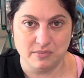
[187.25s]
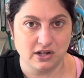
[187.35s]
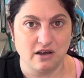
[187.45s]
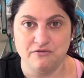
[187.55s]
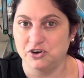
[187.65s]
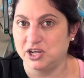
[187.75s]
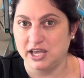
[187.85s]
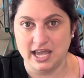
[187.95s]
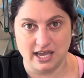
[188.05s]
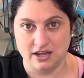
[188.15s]
But a
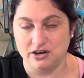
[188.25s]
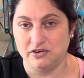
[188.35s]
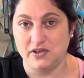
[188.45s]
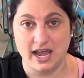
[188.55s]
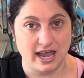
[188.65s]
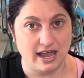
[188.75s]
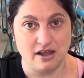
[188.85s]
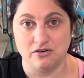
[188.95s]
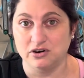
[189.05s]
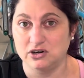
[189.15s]
comforting hand on the
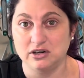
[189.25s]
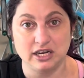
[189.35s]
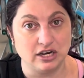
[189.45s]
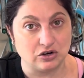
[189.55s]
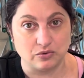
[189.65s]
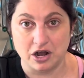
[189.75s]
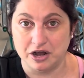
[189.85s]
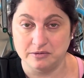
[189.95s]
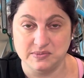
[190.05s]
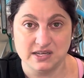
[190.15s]
head or ear
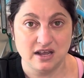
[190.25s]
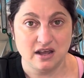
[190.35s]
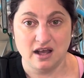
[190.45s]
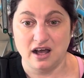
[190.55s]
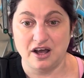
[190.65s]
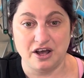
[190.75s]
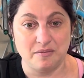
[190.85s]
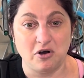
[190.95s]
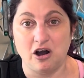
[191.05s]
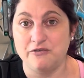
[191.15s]
rubs,
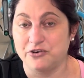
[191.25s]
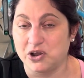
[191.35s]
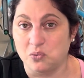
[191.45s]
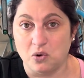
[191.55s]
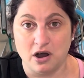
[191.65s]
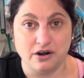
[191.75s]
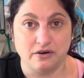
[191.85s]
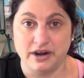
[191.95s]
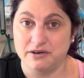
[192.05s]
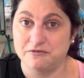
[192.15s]
offering
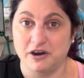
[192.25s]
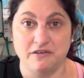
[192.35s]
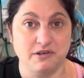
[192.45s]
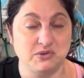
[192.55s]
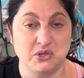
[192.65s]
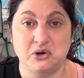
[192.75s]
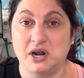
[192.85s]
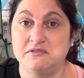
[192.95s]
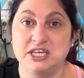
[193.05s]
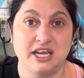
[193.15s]
water right in front of them so they
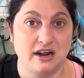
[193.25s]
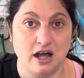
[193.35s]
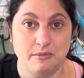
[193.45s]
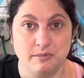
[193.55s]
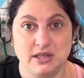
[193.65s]
don't have to get up.